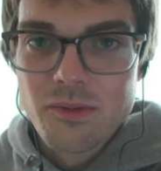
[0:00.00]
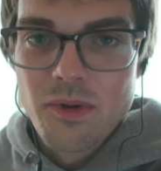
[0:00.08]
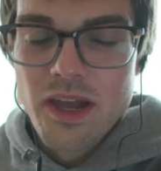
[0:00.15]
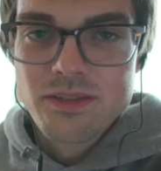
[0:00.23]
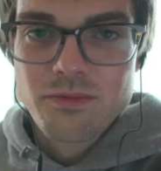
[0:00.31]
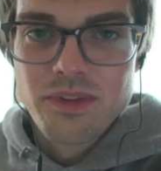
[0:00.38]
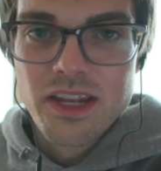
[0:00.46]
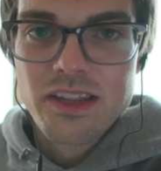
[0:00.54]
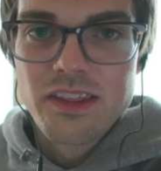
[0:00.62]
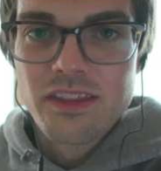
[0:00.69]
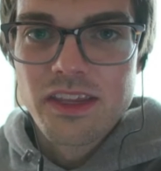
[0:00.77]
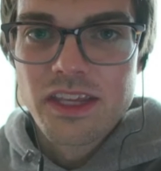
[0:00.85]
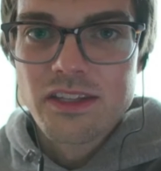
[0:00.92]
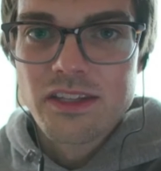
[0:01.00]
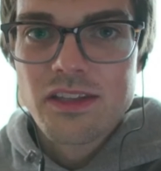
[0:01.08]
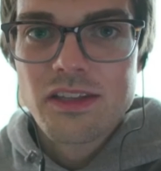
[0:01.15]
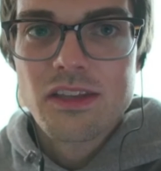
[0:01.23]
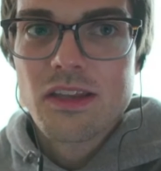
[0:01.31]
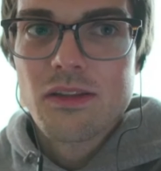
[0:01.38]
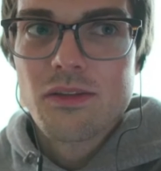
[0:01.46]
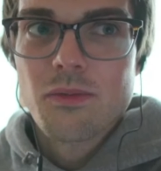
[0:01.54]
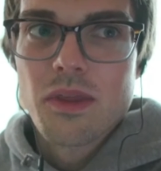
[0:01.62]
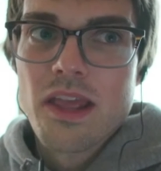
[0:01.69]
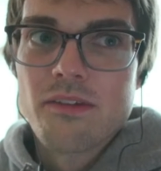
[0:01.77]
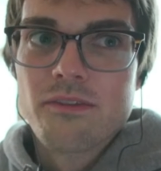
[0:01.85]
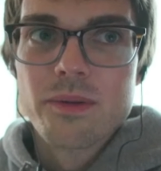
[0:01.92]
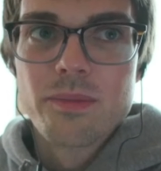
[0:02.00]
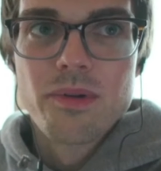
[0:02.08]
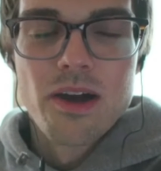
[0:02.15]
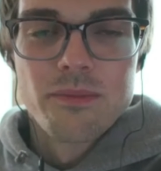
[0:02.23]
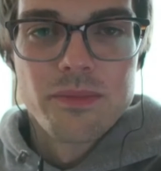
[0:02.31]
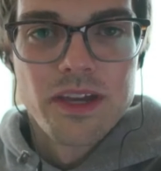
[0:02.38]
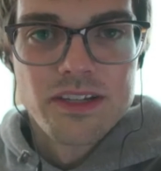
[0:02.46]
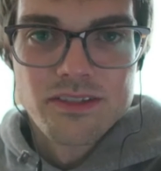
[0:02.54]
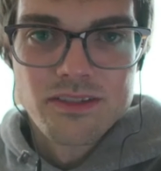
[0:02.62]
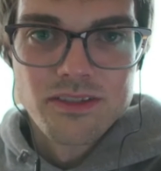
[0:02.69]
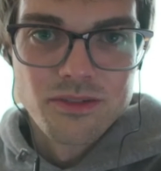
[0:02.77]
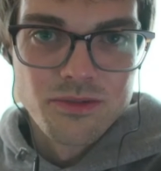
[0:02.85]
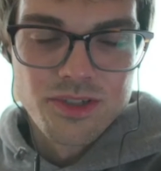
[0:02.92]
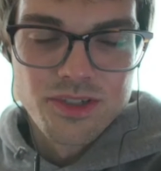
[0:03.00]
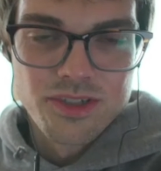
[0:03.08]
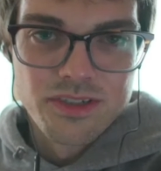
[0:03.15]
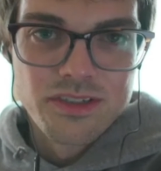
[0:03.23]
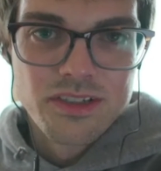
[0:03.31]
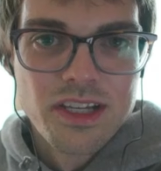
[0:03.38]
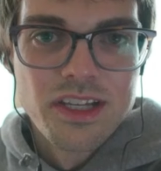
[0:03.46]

as with anything, every problem has a solution.